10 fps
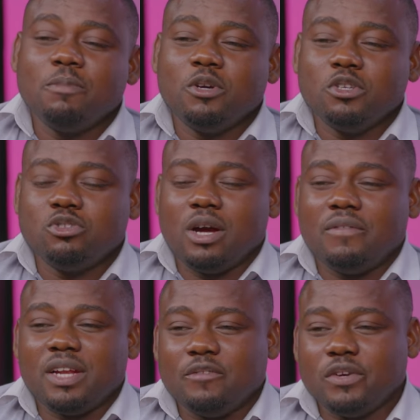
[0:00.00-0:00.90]
Because you have
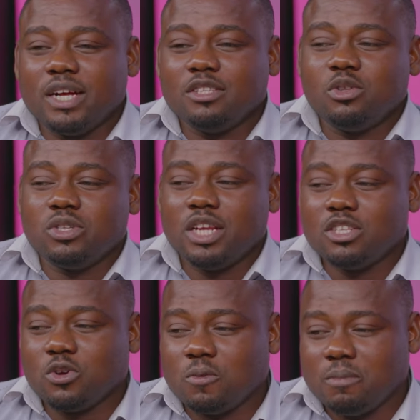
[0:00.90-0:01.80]
an African touch, let's
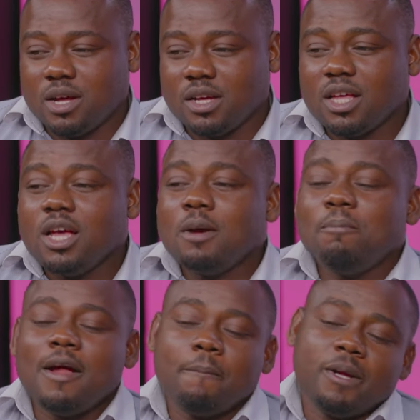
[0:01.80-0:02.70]
come back.
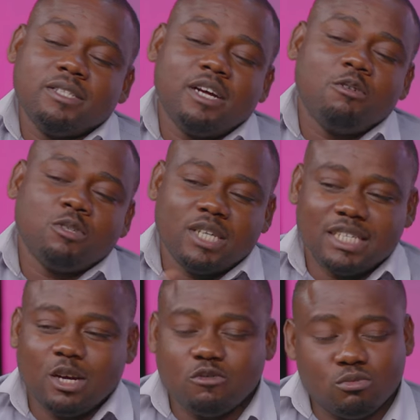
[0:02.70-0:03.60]
Black Panther or
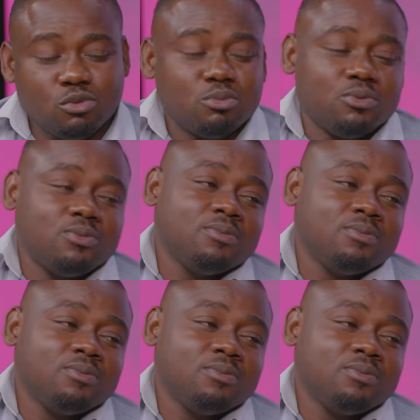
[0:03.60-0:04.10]
Jaja of Okpobo?